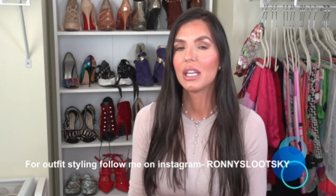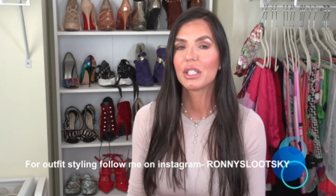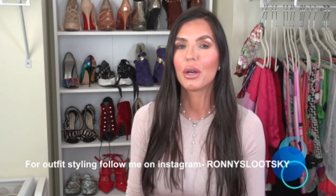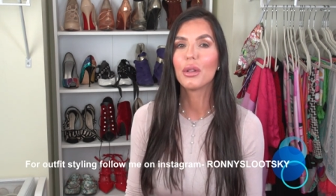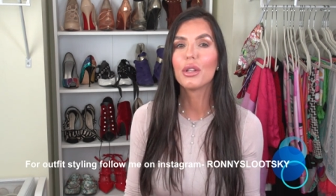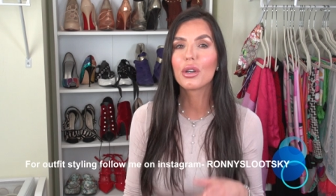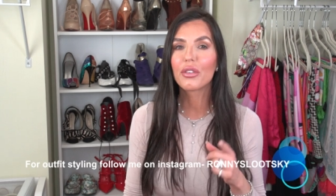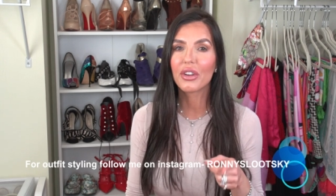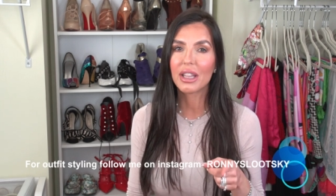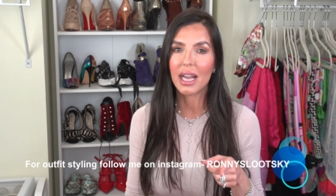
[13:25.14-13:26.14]
So look
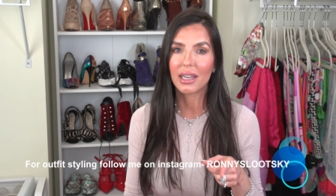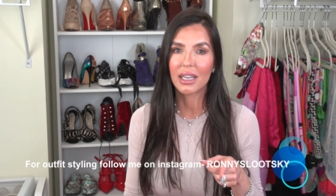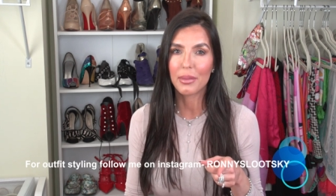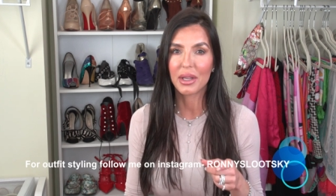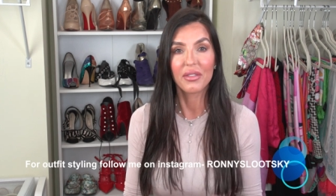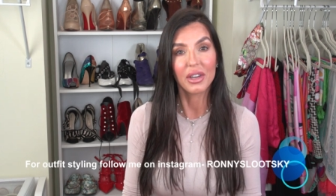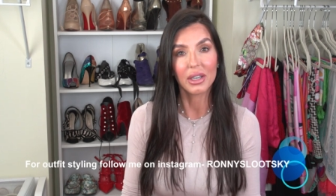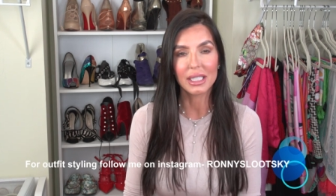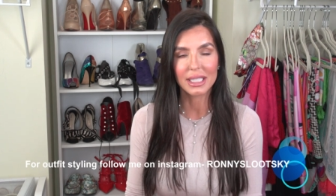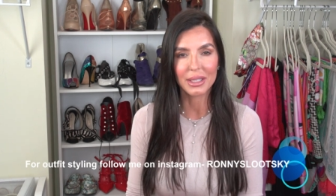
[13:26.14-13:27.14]
for that coming
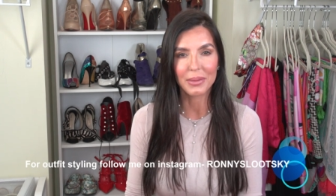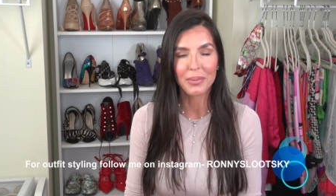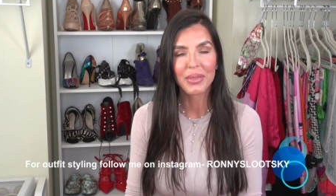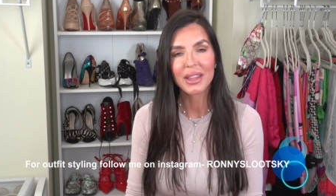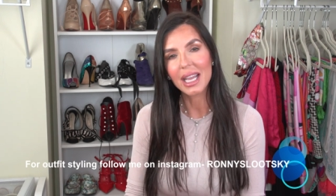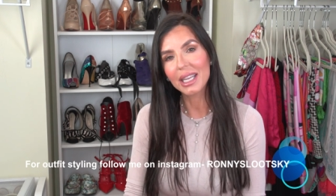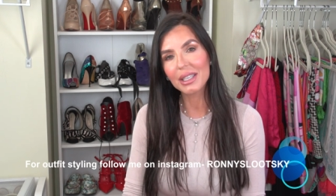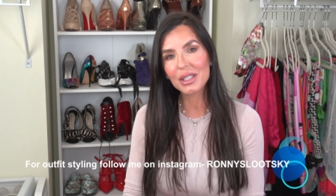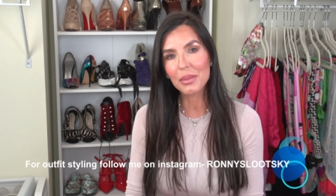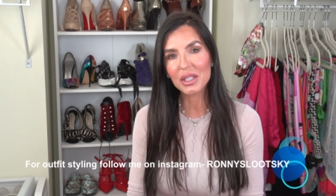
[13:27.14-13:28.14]
very soon. Thank
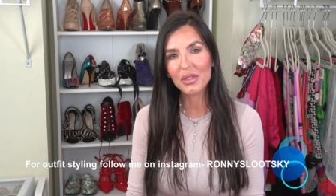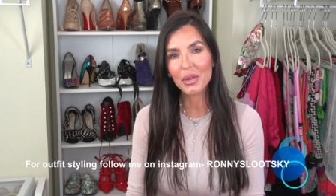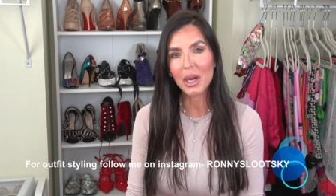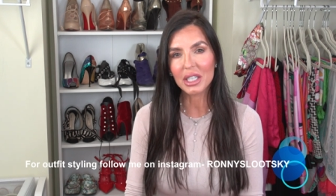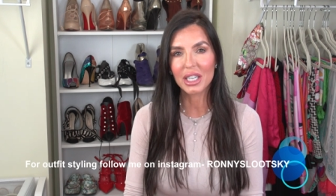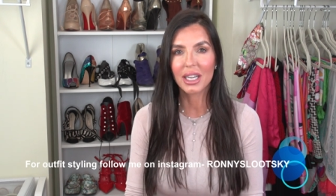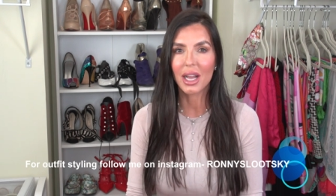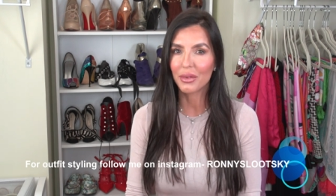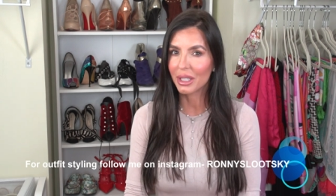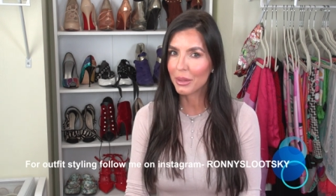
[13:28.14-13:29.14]
you so much for watching.
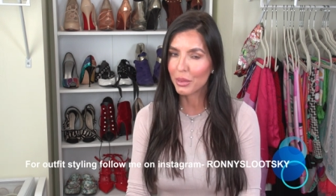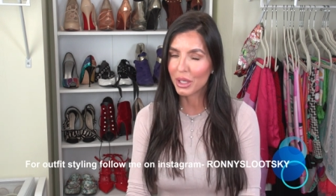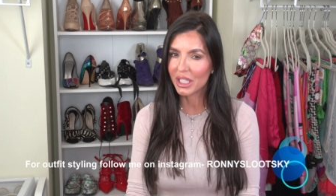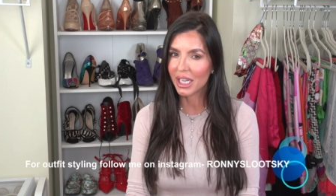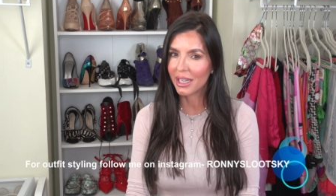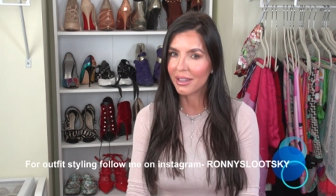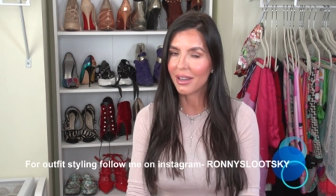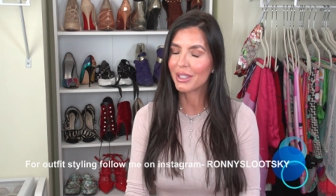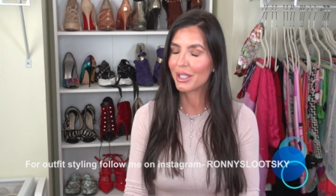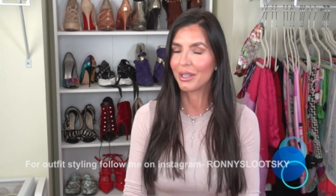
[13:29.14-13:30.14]
I really appreciate it.
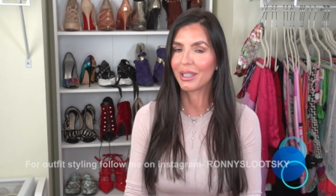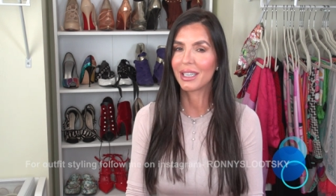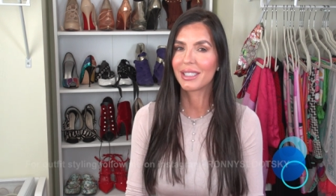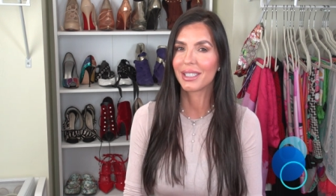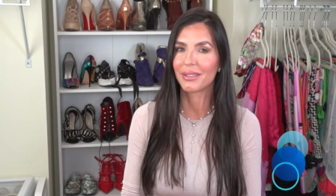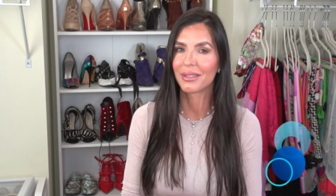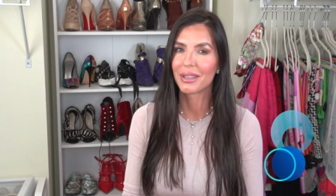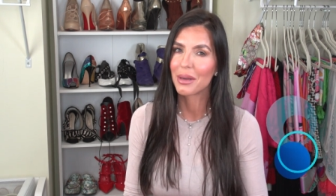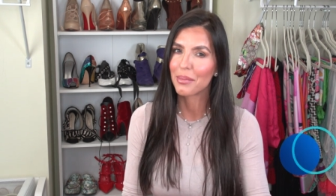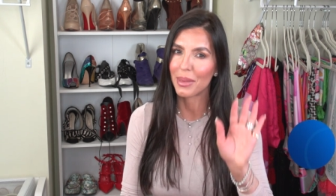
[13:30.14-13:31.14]
I'll see you guys soon.
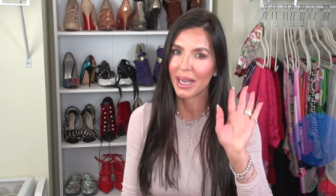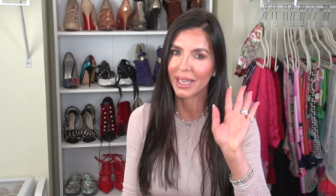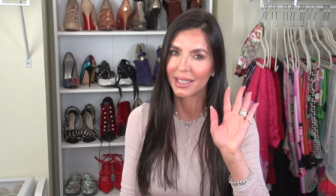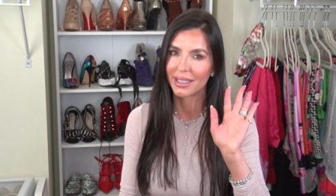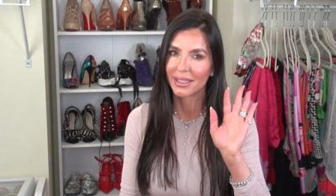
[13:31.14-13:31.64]
Bye.